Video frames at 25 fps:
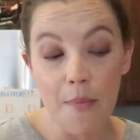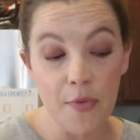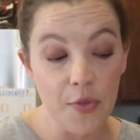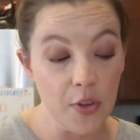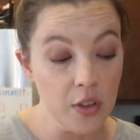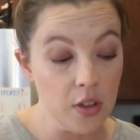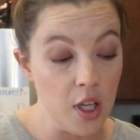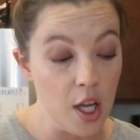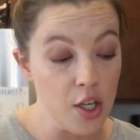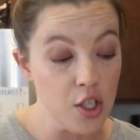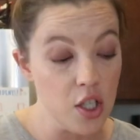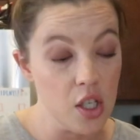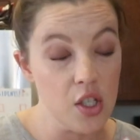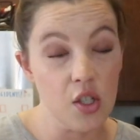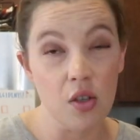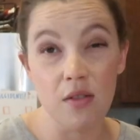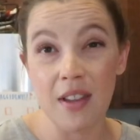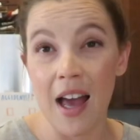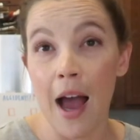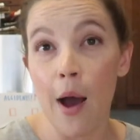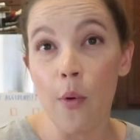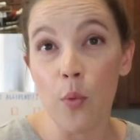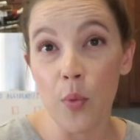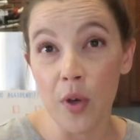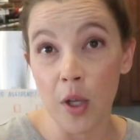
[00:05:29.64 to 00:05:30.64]
for lunches. So
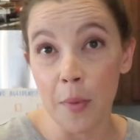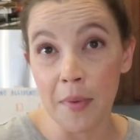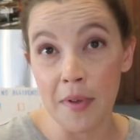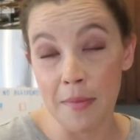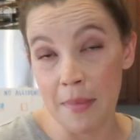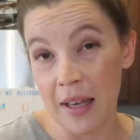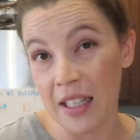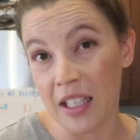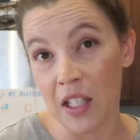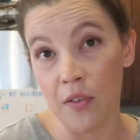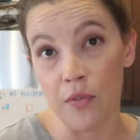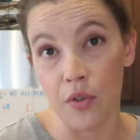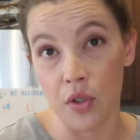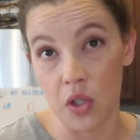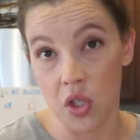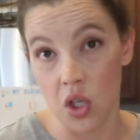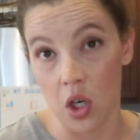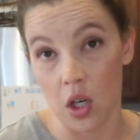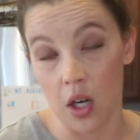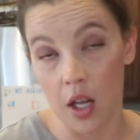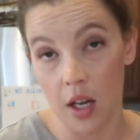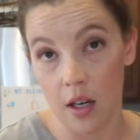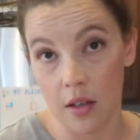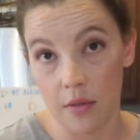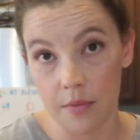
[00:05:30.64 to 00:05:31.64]
that will be mainly for
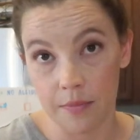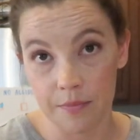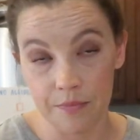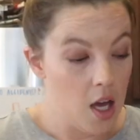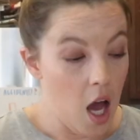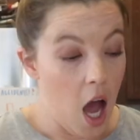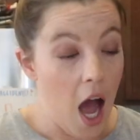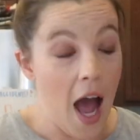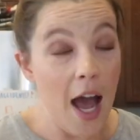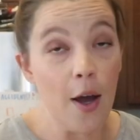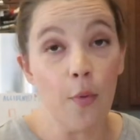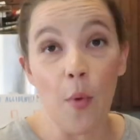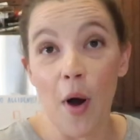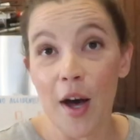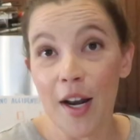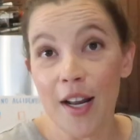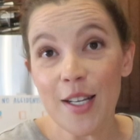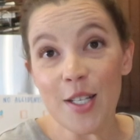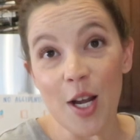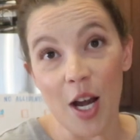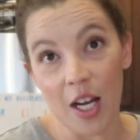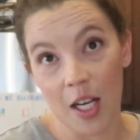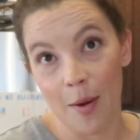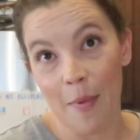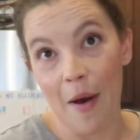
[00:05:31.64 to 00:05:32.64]
certain. I wanna
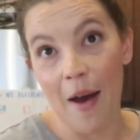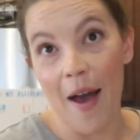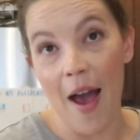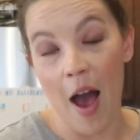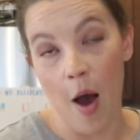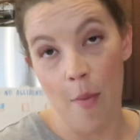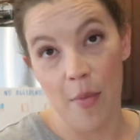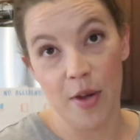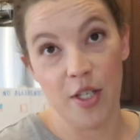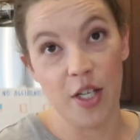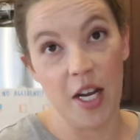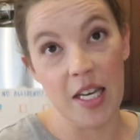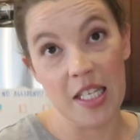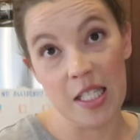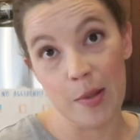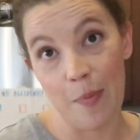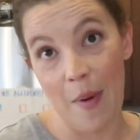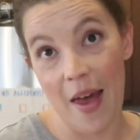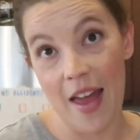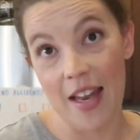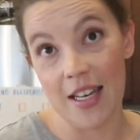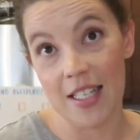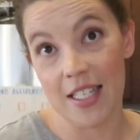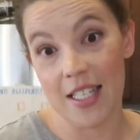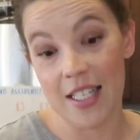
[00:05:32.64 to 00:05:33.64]
talk about how much I
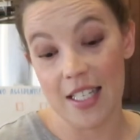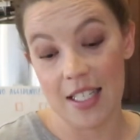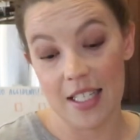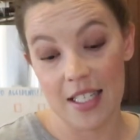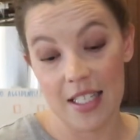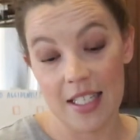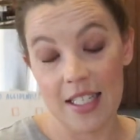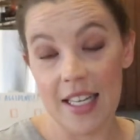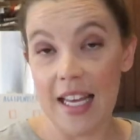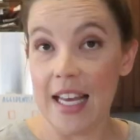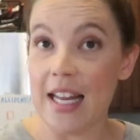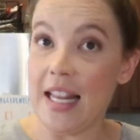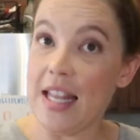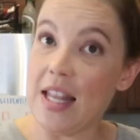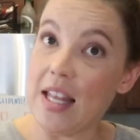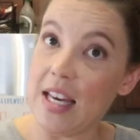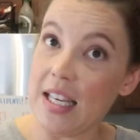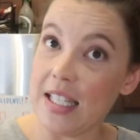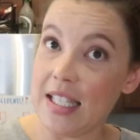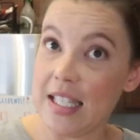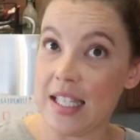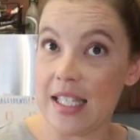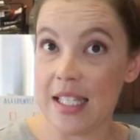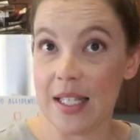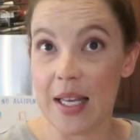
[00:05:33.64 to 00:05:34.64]
spent in
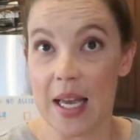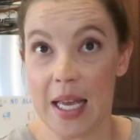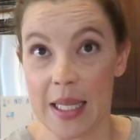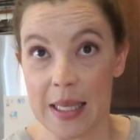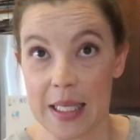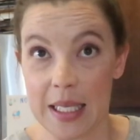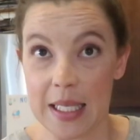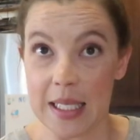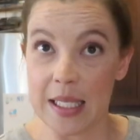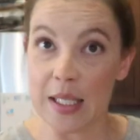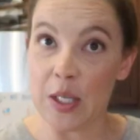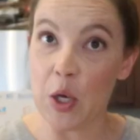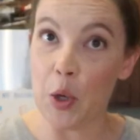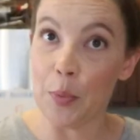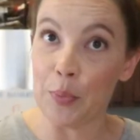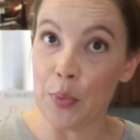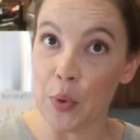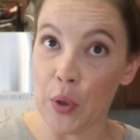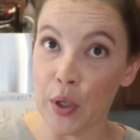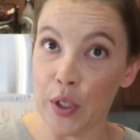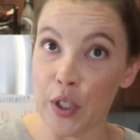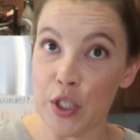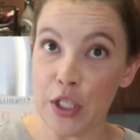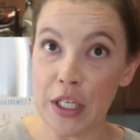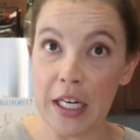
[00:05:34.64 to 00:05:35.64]
this little
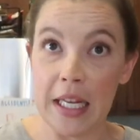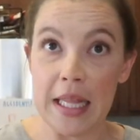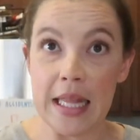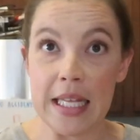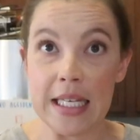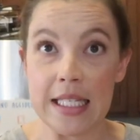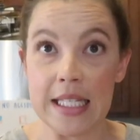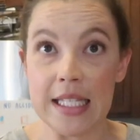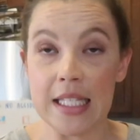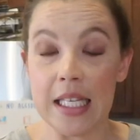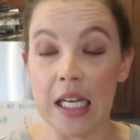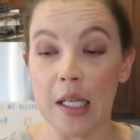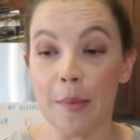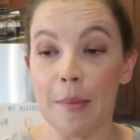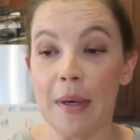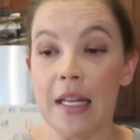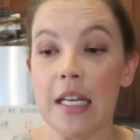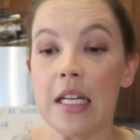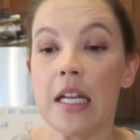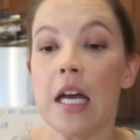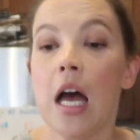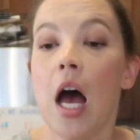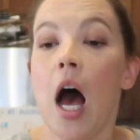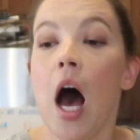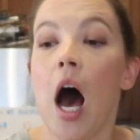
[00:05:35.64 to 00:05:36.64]
portion, in this
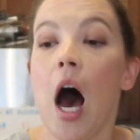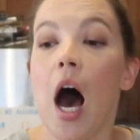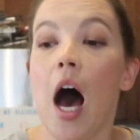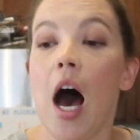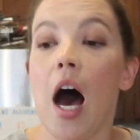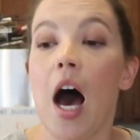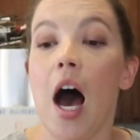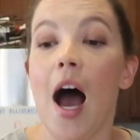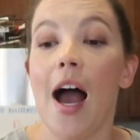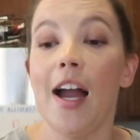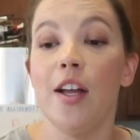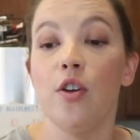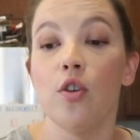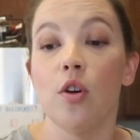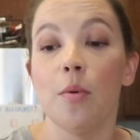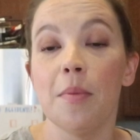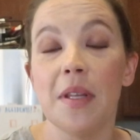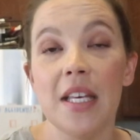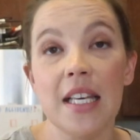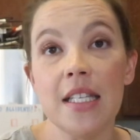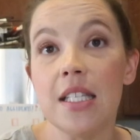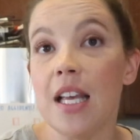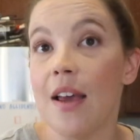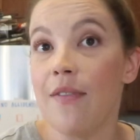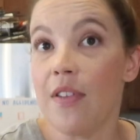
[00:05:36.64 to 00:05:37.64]
segment. I
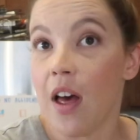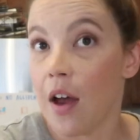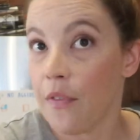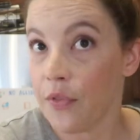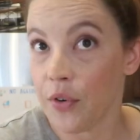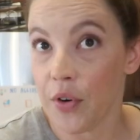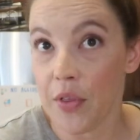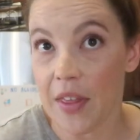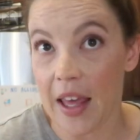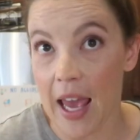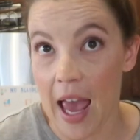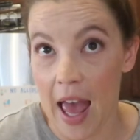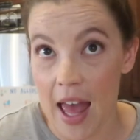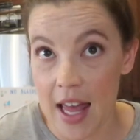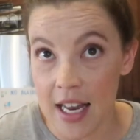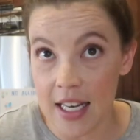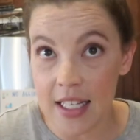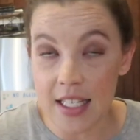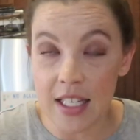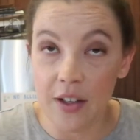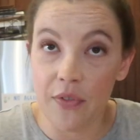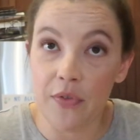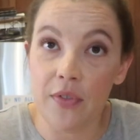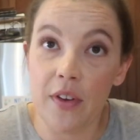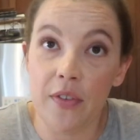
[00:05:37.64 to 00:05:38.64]
normally save that for the
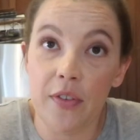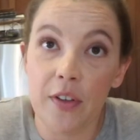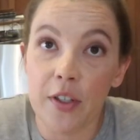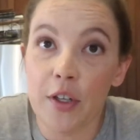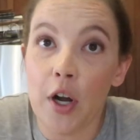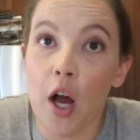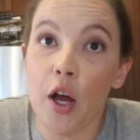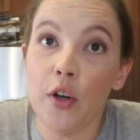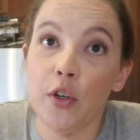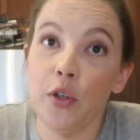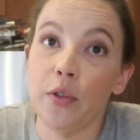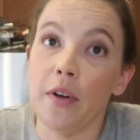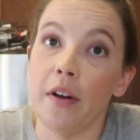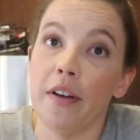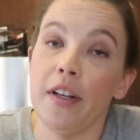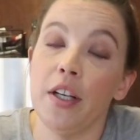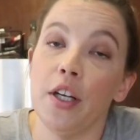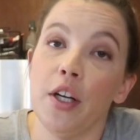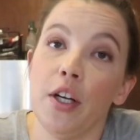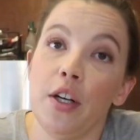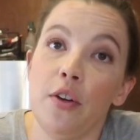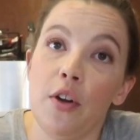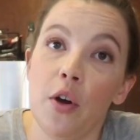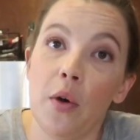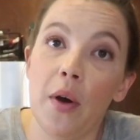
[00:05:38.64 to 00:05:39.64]
end. If you're not new around
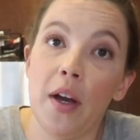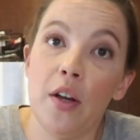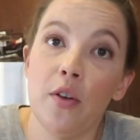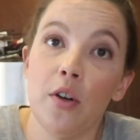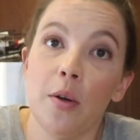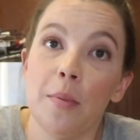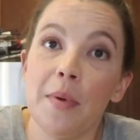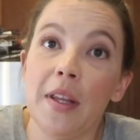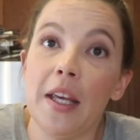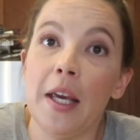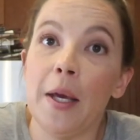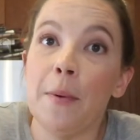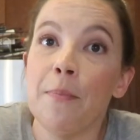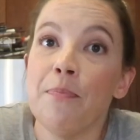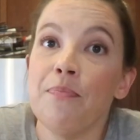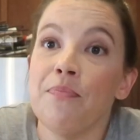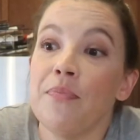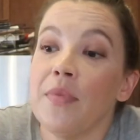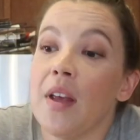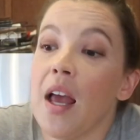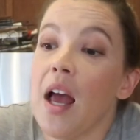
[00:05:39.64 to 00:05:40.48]
here, you know I normally